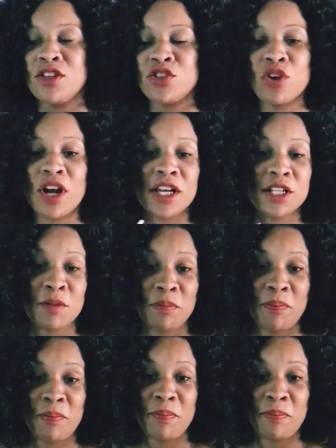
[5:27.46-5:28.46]
trying to
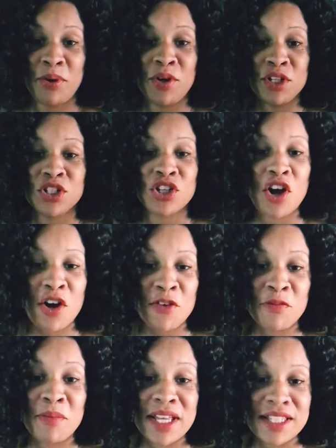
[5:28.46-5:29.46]
push
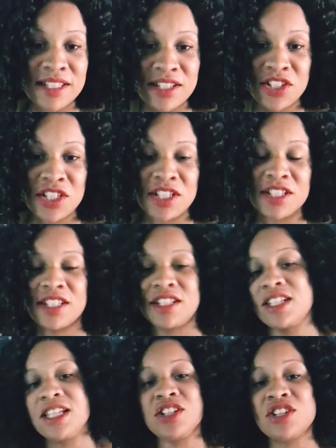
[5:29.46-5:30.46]
off messages
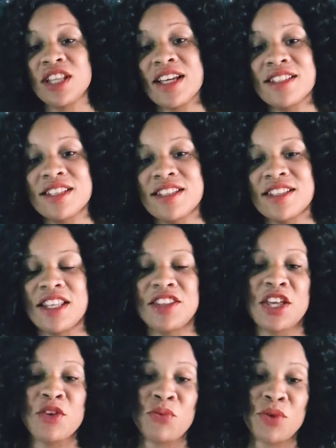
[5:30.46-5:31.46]
and teach lessons
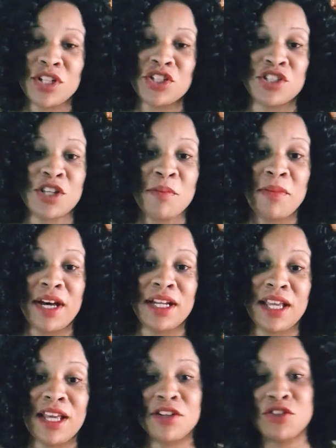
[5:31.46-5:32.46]
that they wish
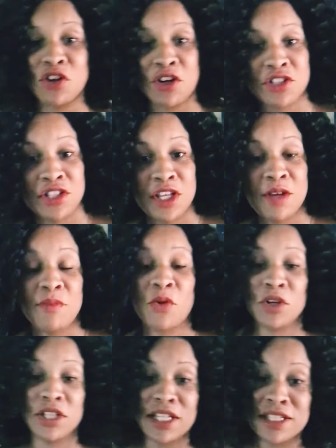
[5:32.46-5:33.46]
somebody had taught to them,
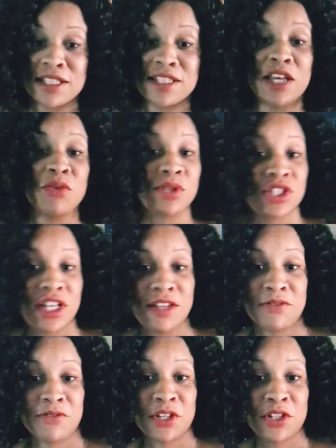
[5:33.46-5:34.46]
or lessons they wish they
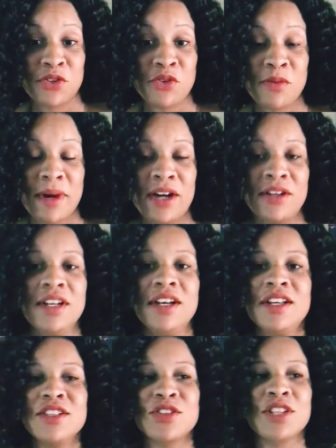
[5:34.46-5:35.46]
even freaking knew about.
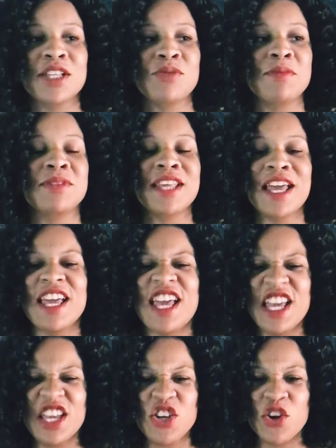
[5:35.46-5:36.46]
So that's why I'm saying,
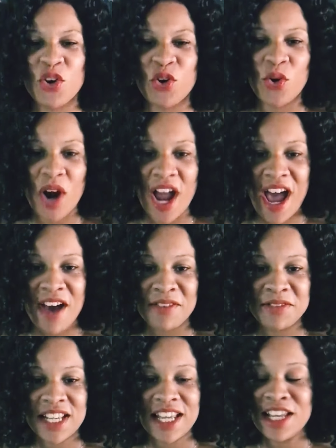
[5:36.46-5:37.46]
in your
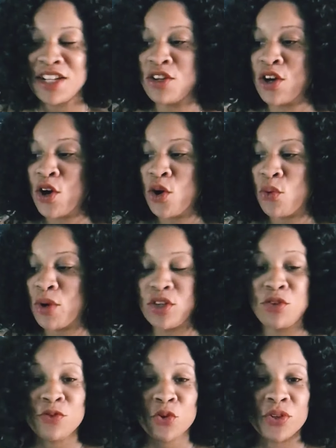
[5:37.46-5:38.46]
craft, in what
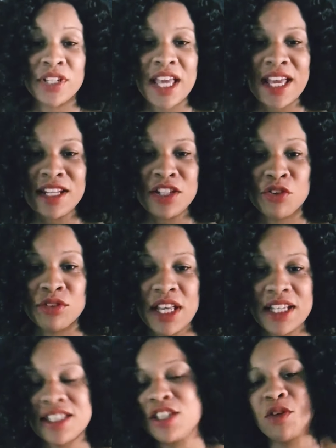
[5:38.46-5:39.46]
you've created, your
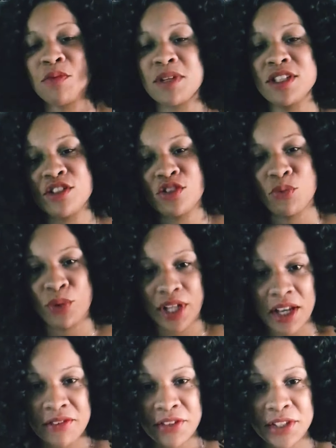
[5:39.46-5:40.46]
legacy, your business, or
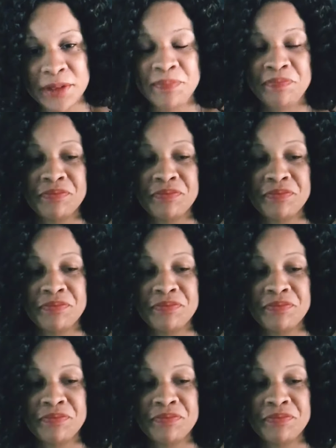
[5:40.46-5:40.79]
whatever,